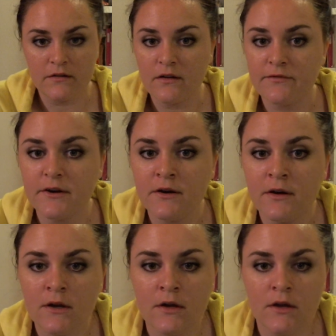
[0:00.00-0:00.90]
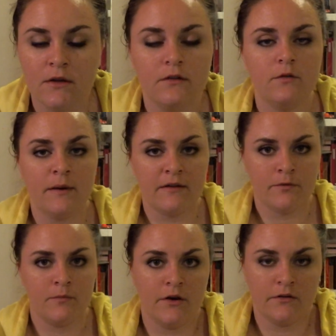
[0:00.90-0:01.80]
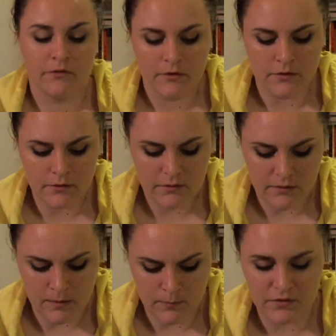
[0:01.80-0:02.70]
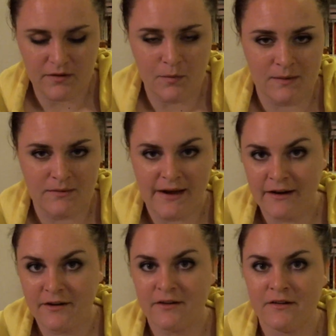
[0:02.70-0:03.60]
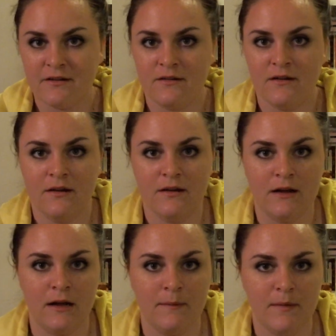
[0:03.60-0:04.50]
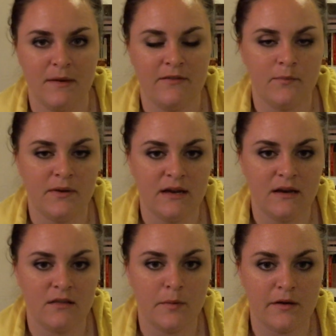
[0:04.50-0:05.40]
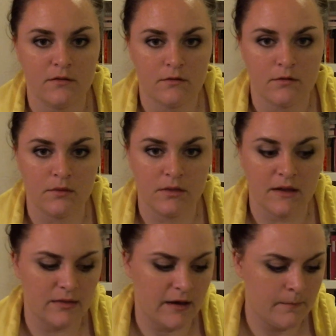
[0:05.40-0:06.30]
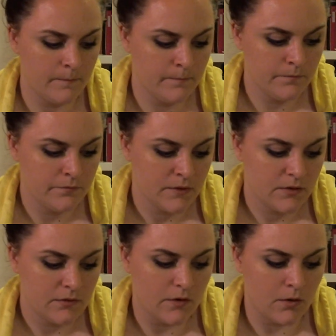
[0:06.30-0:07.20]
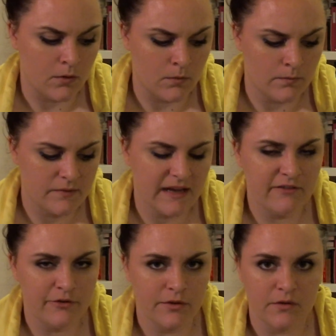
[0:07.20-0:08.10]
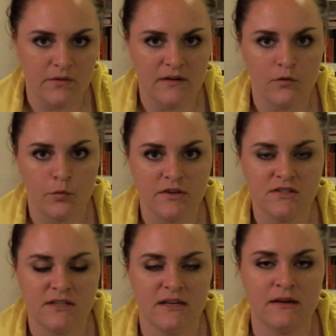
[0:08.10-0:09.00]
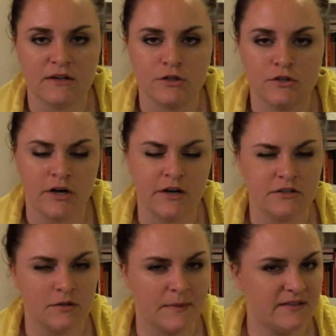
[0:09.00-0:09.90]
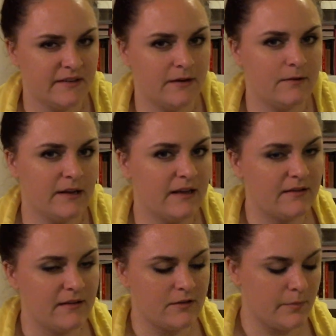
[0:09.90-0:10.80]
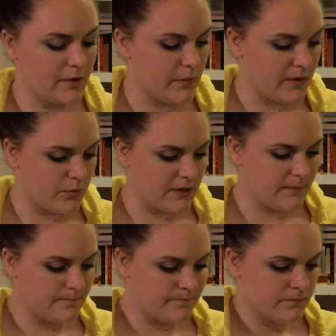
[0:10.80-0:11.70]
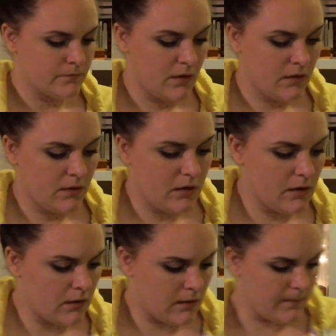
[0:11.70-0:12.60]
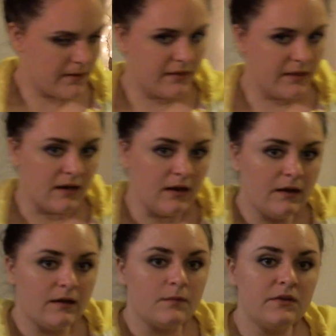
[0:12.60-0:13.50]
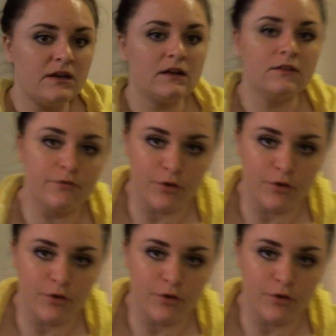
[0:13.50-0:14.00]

to suffer too bad from dark circles, mostly when I'm tired and maybe haven't been eating the best or something like that. So it's kind of for those days where I just need an extra charge to my skin. I guess that's a better way to put it. Then I'm sitting on the